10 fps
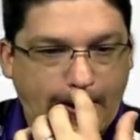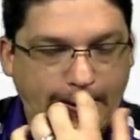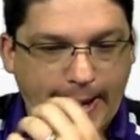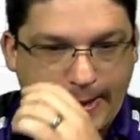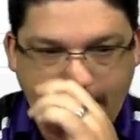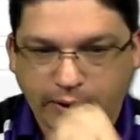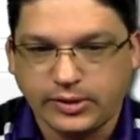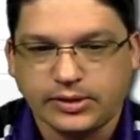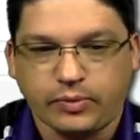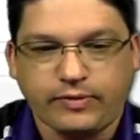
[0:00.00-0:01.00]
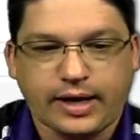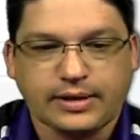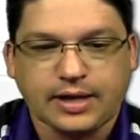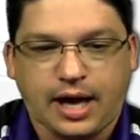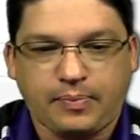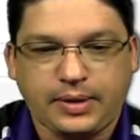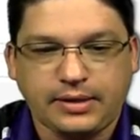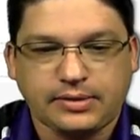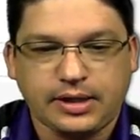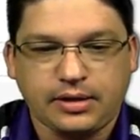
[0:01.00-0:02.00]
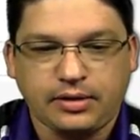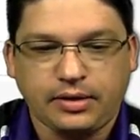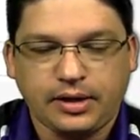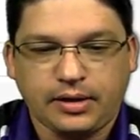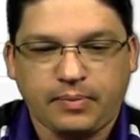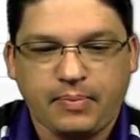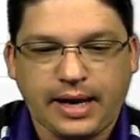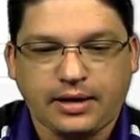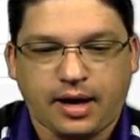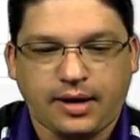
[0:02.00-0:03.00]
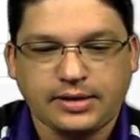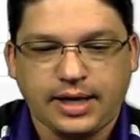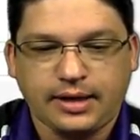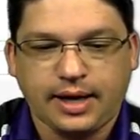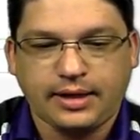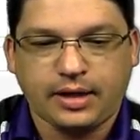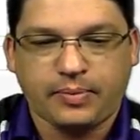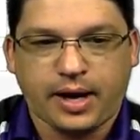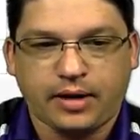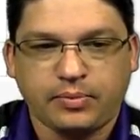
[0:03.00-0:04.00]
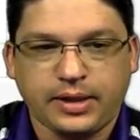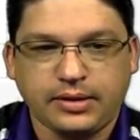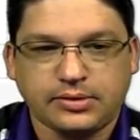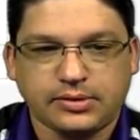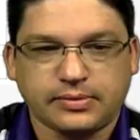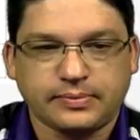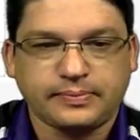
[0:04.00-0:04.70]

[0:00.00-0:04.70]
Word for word: So now you notice that we've got a top piece here, main content, and then a bottom piece.